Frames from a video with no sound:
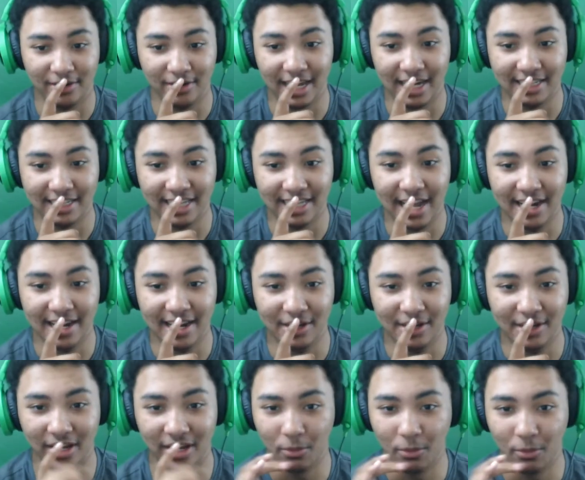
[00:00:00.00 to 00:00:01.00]
They decided to
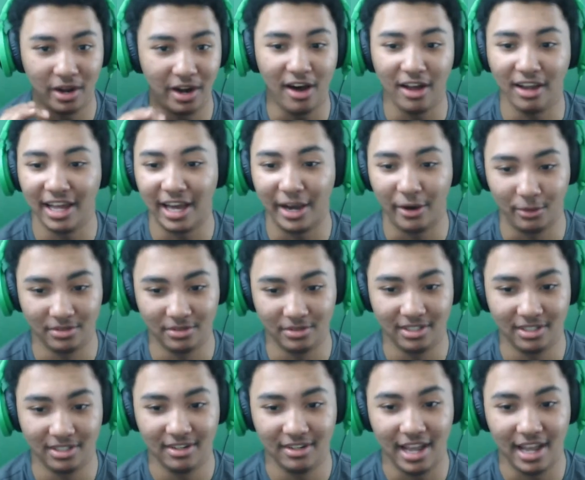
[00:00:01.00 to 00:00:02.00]
do it. They went all out,
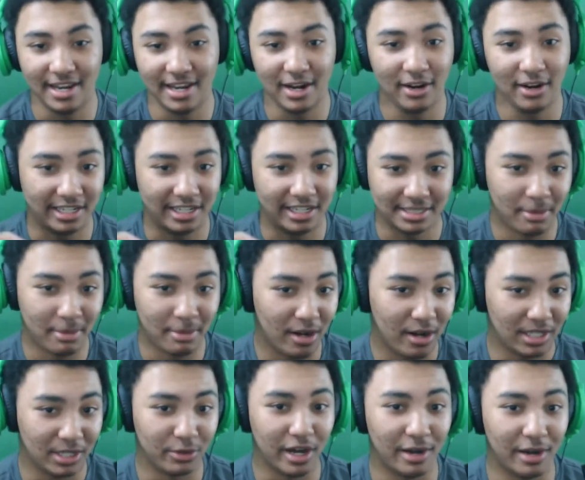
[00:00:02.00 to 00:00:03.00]
and they're like a small
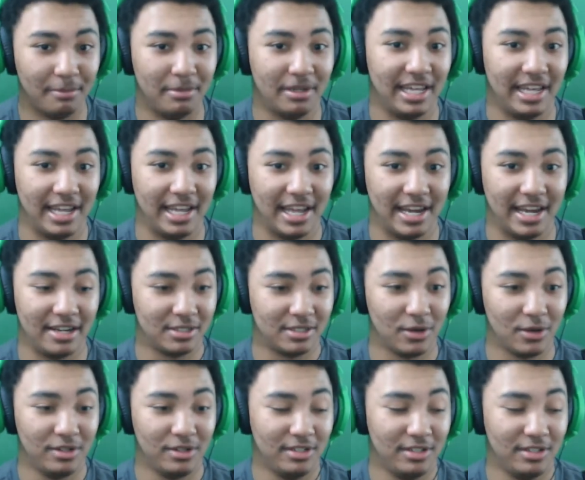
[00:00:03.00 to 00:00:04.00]
glue company, and
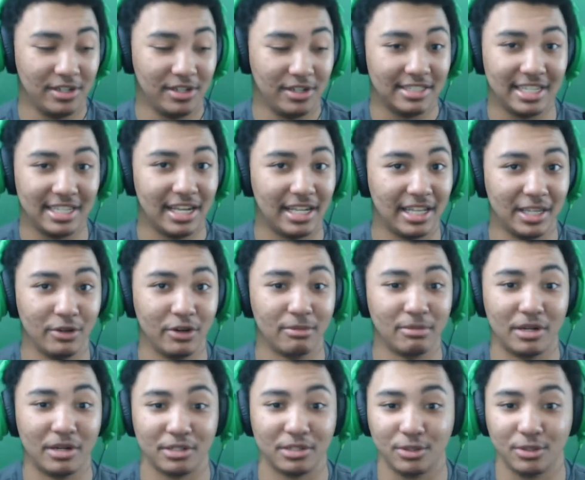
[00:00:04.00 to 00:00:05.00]
so you're gonna see a glue
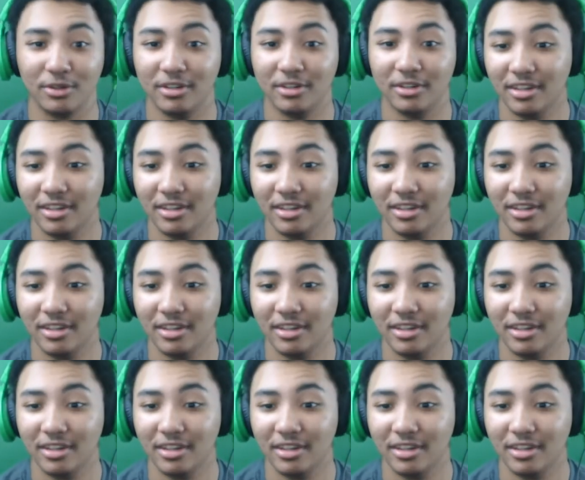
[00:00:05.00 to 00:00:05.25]
commercial.